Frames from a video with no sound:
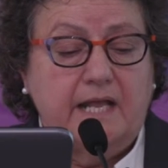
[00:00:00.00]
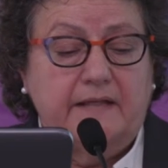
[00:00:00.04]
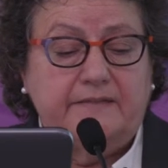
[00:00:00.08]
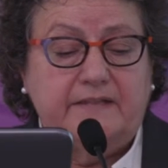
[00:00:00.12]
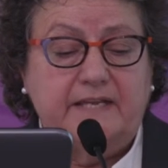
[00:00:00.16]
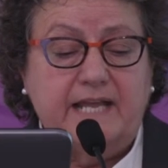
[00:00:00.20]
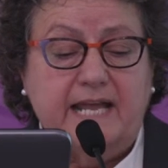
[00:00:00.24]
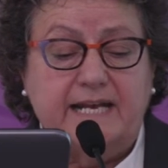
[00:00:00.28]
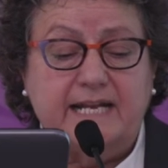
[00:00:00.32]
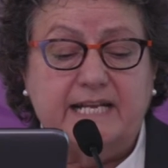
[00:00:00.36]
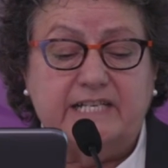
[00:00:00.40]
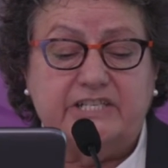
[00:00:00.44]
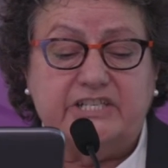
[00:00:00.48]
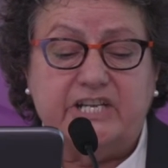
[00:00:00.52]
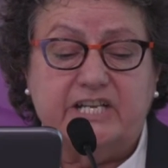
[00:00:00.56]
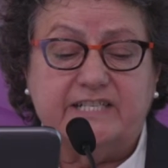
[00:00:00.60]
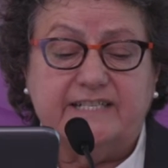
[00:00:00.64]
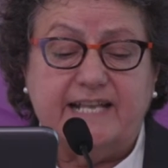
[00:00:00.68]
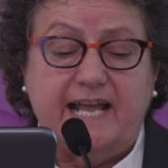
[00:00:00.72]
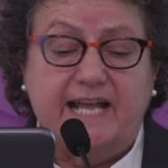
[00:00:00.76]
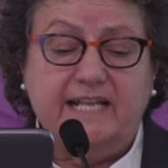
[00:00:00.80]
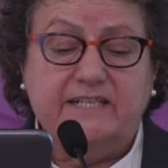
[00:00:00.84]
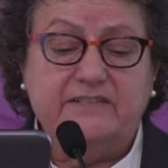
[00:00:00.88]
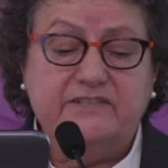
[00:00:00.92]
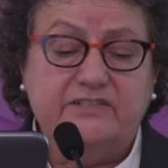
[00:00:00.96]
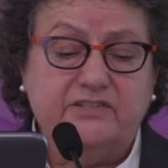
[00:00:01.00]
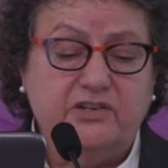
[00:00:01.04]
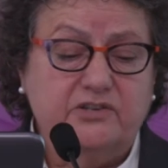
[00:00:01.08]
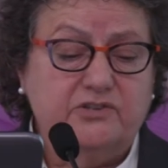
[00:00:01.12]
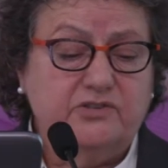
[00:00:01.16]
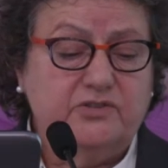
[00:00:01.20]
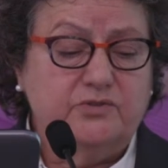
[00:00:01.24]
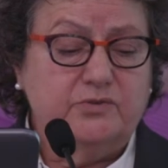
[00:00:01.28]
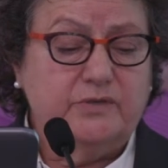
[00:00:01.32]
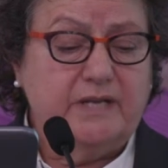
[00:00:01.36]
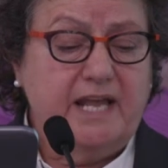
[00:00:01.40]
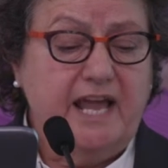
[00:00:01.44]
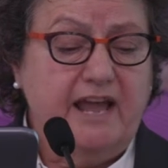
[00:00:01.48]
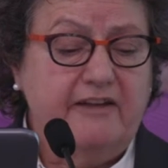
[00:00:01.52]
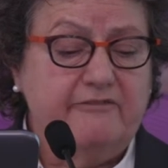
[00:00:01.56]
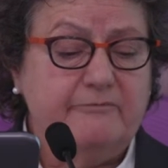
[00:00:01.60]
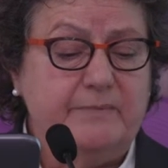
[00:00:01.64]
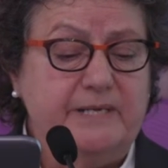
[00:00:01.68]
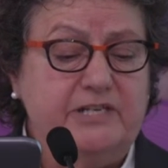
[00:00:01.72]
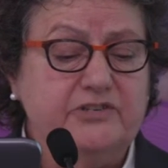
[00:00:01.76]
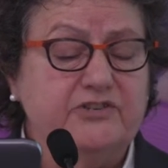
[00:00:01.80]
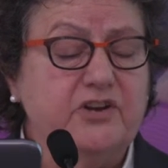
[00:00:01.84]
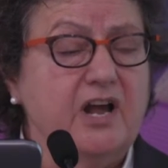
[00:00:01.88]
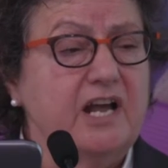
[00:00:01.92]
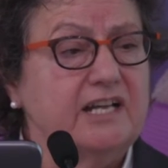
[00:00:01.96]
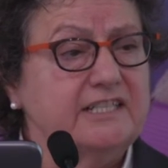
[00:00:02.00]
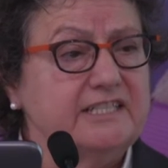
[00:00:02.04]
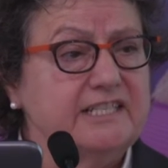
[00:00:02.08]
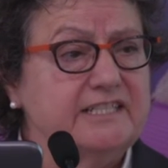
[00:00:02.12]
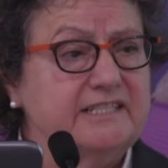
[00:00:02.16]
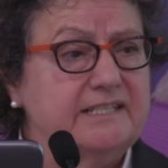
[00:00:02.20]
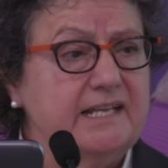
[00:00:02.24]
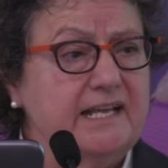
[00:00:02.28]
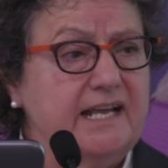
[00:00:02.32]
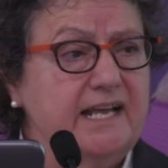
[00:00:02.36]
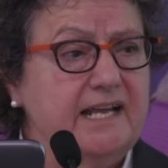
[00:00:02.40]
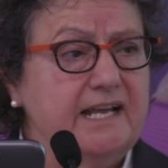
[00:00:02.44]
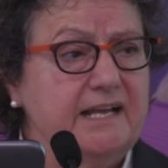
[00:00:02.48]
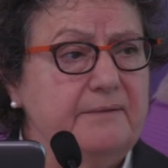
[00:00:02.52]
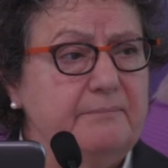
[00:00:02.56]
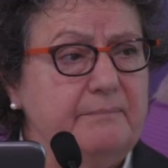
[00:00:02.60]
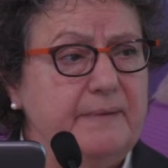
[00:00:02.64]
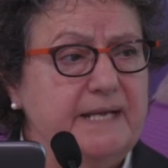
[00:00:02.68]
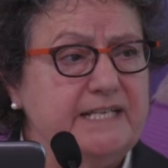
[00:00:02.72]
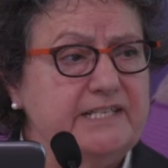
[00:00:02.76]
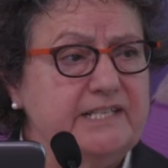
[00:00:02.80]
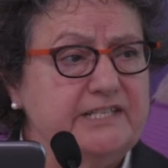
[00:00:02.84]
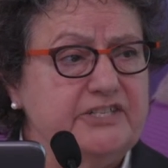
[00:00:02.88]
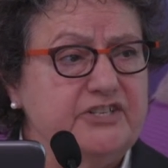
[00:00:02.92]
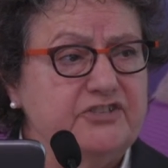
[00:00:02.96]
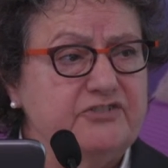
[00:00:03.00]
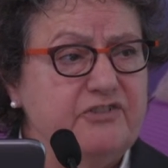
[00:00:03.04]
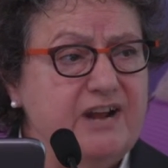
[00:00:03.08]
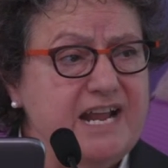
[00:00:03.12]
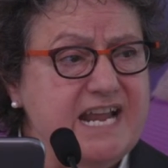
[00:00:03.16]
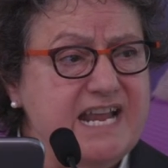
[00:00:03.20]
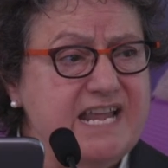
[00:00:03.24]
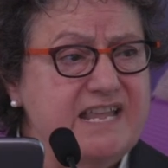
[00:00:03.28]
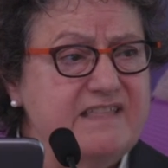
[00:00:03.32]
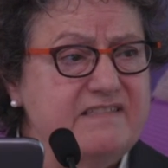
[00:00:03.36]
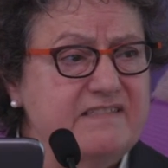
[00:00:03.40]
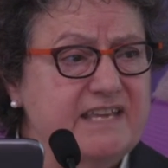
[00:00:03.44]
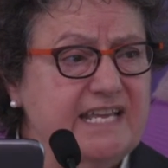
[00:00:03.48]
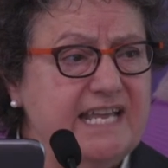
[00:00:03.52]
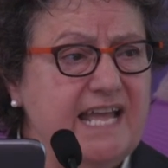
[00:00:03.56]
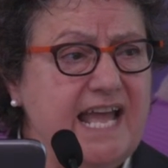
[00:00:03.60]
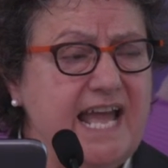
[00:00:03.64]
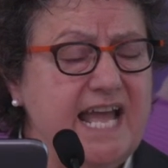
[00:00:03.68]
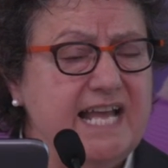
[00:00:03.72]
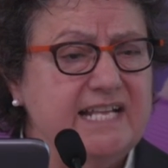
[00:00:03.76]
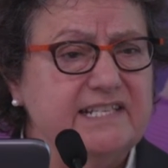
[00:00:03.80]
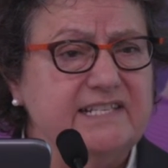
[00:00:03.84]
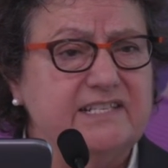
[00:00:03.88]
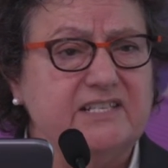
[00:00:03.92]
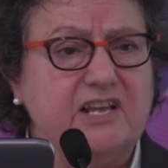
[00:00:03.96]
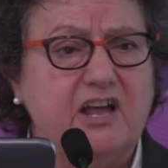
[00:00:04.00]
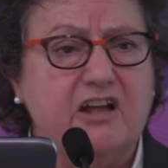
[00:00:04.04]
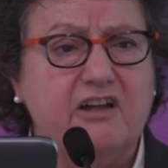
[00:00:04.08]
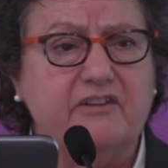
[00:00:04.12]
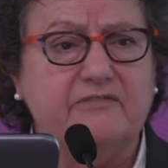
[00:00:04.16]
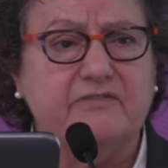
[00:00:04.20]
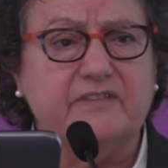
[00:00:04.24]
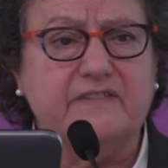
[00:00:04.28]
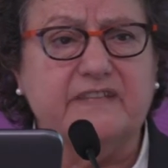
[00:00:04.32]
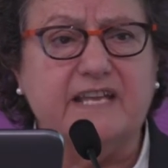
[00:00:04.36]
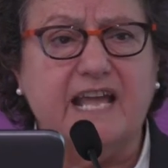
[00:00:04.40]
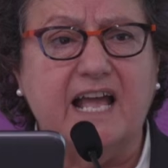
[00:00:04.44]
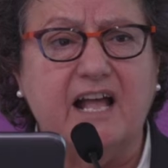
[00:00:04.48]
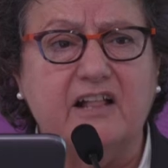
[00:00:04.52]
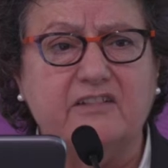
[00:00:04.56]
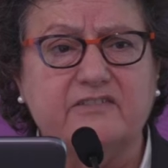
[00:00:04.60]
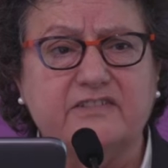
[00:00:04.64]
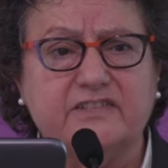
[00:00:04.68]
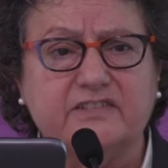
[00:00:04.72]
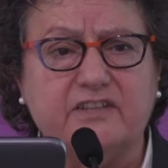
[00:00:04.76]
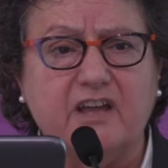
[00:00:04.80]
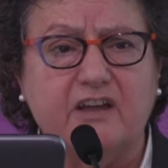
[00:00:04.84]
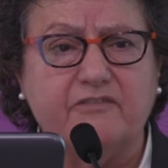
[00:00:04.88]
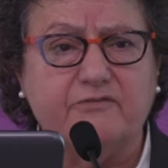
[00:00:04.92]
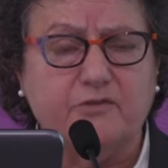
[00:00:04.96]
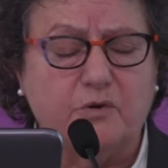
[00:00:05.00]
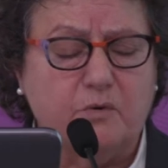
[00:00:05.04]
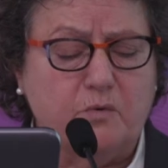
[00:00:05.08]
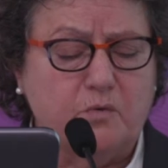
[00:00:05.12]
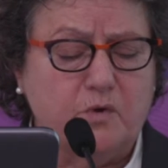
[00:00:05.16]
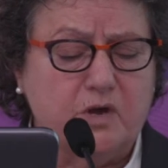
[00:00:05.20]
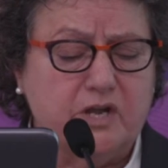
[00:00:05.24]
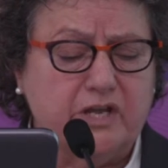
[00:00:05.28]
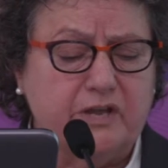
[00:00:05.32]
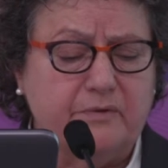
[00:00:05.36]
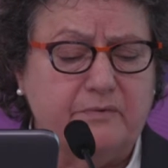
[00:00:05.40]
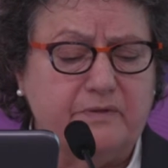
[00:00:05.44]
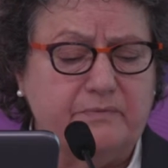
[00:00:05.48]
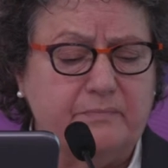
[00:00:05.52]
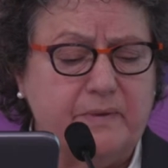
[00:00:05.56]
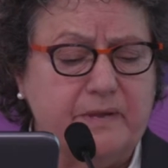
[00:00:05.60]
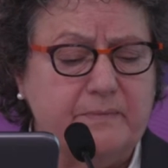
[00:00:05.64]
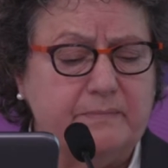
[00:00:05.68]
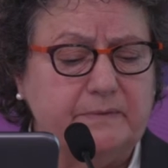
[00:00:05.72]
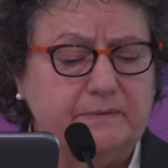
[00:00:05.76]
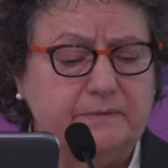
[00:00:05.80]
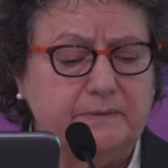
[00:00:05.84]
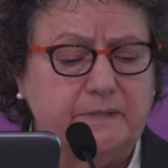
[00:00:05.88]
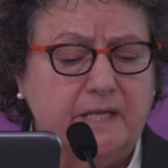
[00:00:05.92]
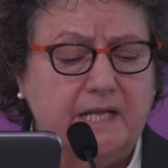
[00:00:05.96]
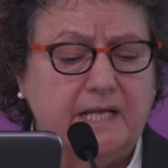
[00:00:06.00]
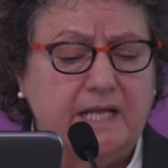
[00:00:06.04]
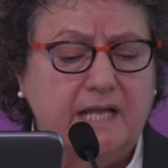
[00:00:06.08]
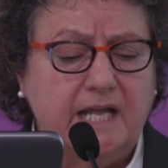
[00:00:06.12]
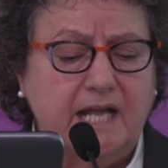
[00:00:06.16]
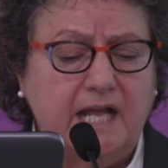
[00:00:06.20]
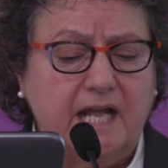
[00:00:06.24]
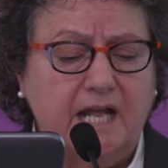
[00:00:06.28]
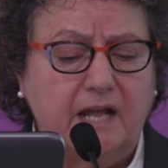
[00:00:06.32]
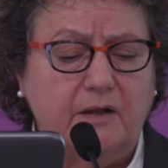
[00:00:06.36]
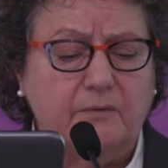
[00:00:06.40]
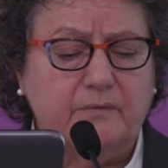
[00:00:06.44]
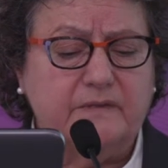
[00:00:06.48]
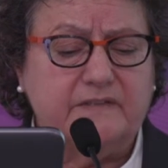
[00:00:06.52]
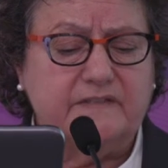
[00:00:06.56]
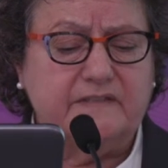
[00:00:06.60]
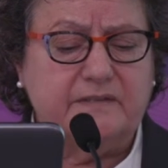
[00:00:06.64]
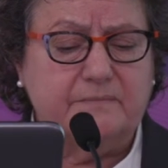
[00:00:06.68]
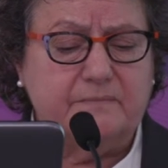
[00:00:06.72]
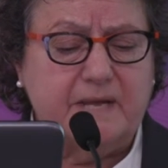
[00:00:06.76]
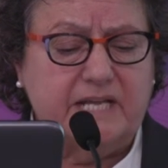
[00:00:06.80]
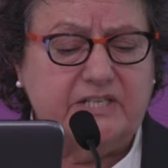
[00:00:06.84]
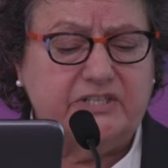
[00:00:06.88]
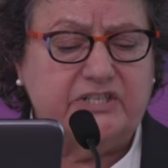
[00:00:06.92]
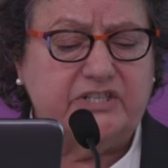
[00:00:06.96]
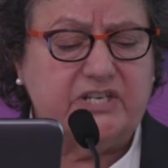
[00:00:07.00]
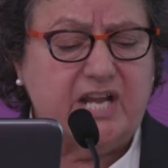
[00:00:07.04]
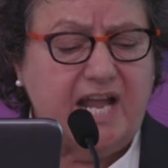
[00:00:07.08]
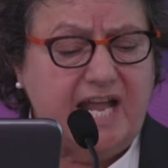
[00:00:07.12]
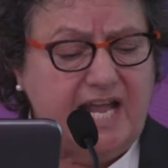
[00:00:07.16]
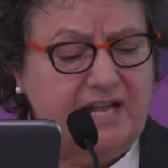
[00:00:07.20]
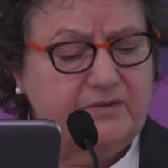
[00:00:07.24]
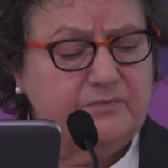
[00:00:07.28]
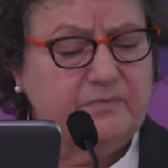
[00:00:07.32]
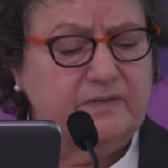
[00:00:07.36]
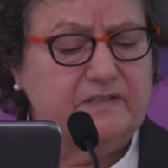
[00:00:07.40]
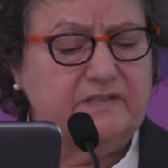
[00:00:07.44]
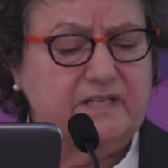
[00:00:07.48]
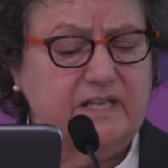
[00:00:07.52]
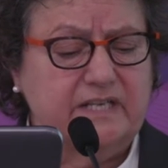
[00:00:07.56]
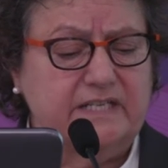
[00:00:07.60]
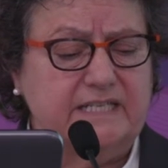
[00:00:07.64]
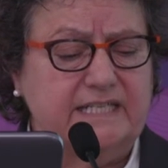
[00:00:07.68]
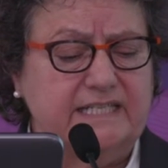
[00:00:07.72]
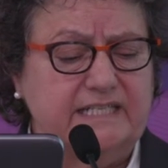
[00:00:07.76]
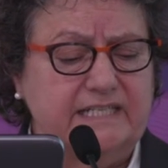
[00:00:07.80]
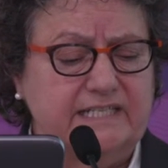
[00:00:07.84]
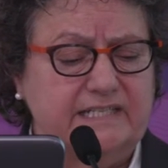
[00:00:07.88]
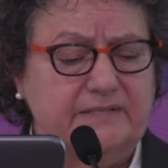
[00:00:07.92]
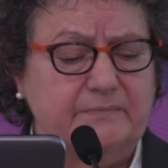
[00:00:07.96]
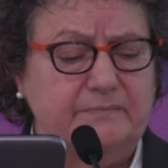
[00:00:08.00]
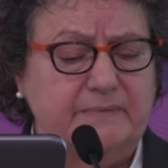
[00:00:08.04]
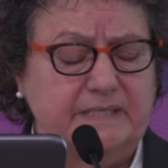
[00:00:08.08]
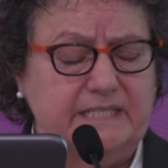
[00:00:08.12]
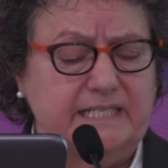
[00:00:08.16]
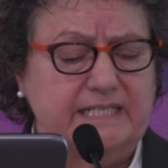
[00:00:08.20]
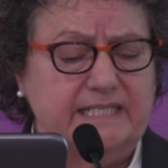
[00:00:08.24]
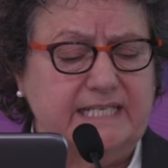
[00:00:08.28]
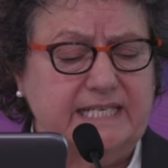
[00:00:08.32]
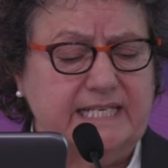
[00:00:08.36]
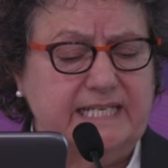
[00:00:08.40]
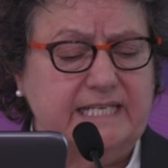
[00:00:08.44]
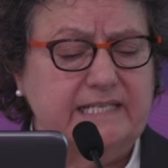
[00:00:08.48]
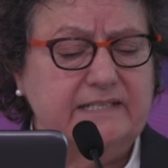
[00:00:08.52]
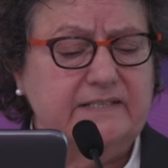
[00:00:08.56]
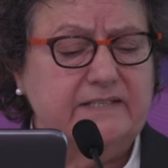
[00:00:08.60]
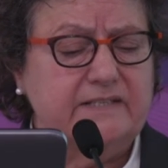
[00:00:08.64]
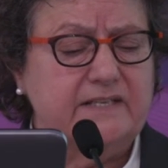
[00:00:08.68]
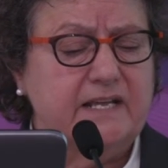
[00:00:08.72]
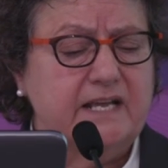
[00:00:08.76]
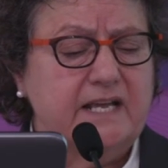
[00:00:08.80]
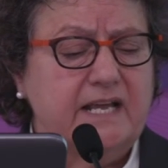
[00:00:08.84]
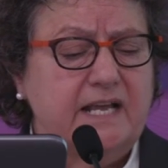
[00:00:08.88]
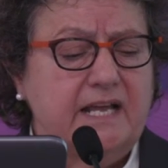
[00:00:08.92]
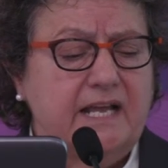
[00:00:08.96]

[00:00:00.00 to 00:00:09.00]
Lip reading: The NHS and social care have been trying to better train the care staff and the health staff who are working with people with dementia and with learning disabilities.